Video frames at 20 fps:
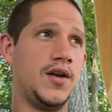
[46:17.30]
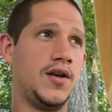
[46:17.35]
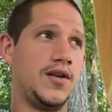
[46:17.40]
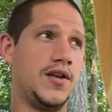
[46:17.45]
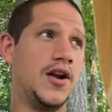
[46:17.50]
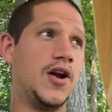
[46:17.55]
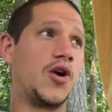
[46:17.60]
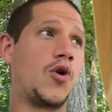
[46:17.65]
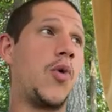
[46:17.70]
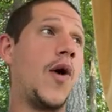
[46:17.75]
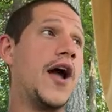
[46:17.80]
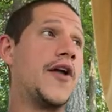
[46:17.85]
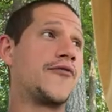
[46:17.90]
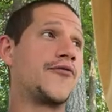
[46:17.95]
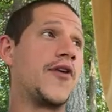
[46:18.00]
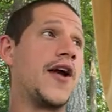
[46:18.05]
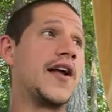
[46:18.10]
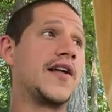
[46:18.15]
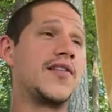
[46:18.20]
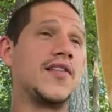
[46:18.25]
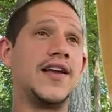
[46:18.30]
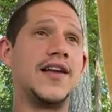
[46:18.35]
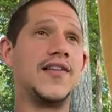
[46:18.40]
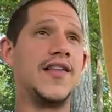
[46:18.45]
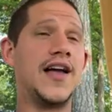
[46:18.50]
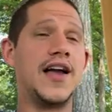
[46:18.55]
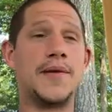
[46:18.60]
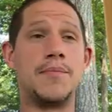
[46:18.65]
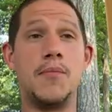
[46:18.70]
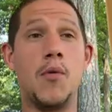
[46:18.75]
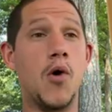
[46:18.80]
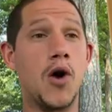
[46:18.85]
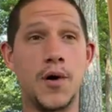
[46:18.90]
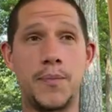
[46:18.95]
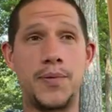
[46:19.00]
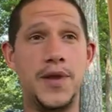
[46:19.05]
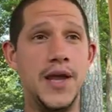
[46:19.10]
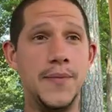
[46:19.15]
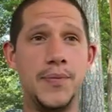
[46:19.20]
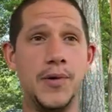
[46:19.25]
you know, quite frankly, like, more
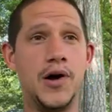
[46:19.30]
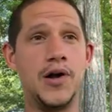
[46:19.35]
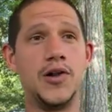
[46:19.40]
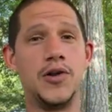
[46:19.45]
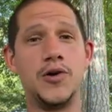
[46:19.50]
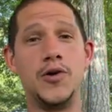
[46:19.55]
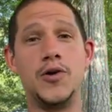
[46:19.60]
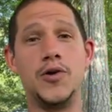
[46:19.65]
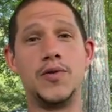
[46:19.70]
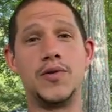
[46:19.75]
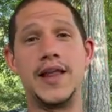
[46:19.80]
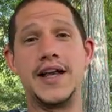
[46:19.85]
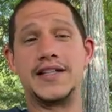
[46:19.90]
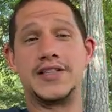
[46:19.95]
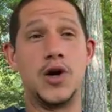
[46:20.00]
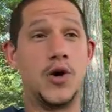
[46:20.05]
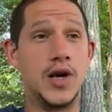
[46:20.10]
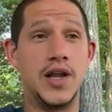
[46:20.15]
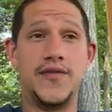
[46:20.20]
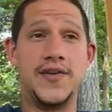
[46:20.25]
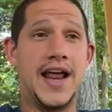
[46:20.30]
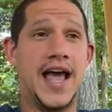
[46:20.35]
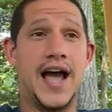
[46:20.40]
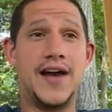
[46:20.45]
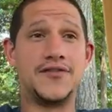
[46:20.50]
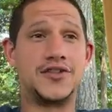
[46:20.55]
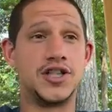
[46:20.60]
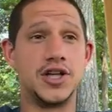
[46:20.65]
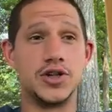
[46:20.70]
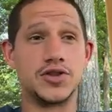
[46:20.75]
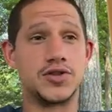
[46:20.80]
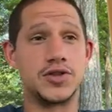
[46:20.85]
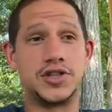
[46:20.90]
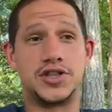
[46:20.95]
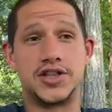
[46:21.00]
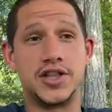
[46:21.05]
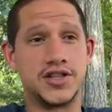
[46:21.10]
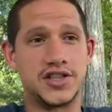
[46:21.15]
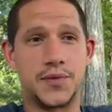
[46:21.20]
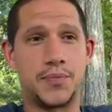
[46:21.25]
people who, like, don't even have children
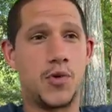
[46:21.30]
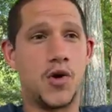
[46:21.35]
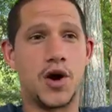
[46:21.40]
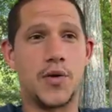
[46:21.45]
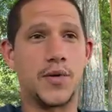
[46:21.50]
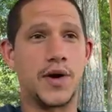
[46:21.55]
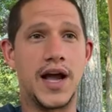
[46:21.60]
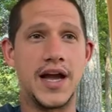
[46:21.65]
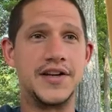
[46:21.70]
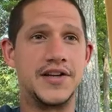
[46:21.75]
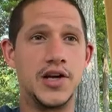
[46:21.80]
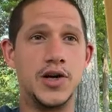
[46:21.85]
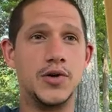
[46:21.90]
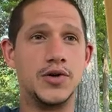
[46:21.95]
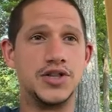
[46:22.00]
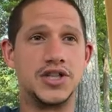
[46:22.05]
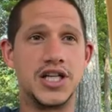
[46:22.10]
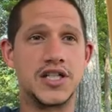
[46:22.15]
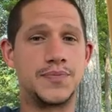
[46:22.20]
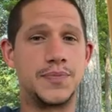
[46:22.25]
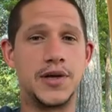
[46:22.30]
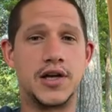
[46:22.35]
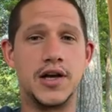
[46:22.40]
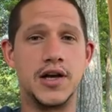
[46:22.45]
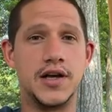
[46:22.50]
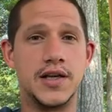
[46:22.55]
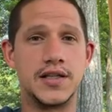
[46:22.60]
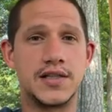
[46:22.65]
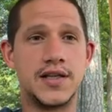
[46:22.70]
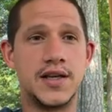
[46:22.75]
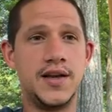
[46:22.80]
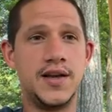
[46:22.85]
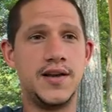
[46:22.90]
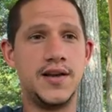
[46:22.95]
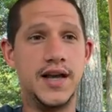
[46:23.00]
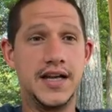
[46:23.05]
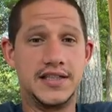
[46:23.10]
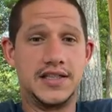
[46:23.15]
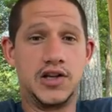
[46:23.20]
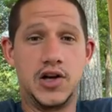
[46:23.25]
should support what I do just because
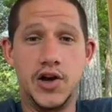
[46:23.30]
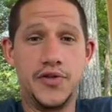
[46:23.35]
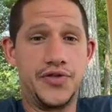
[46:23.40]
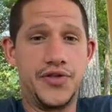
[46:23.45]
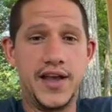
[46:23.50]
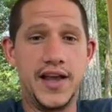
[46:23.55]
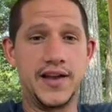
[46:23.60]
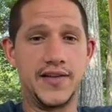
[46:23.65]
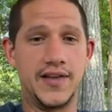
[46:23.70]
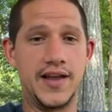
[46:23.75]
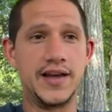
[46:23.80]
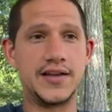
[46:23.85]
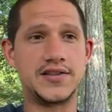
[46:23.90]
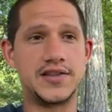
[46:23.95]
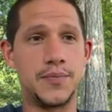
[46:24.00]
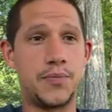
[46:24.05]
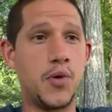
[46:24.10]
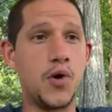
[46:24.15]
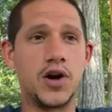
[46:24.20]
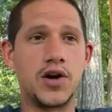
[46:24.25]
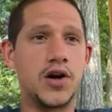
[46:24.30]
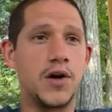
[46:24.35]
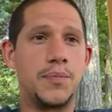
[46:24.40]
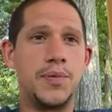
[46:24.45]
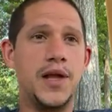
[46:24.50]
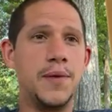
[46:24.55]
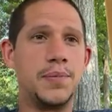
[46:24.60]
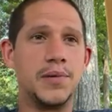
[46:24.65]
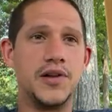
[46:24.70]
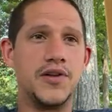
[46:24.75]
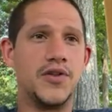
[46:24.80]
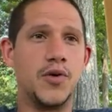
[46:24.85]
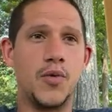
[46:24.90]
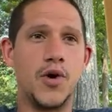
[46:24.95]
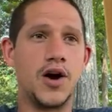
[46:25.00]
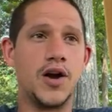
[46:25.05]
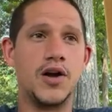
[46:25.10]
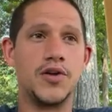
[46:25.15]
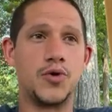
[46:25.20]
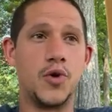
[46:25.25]
it's a good thing. Like, support good people in the
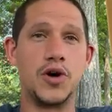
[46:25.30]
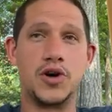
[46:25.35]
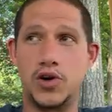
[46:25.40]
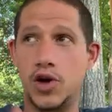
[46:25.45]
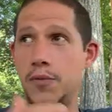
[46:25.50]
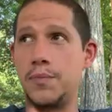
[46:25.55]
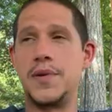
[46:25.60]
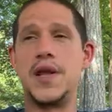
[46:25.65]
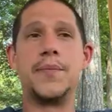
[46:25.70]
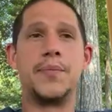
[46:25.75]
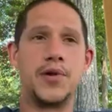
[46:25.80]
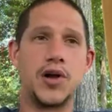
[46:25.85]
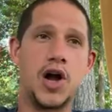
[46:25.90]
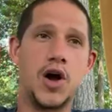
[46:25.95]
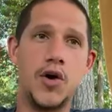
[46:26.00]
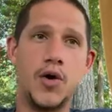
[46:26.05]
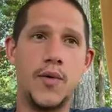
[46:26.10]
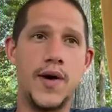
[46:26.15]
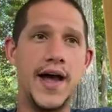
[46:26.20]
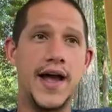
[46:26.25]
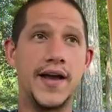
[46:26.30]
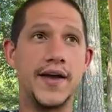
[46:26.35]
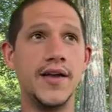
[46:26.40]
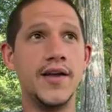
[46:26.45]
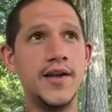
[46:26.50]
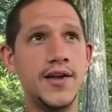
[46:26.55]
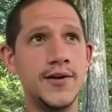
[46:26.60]
world or good people go away.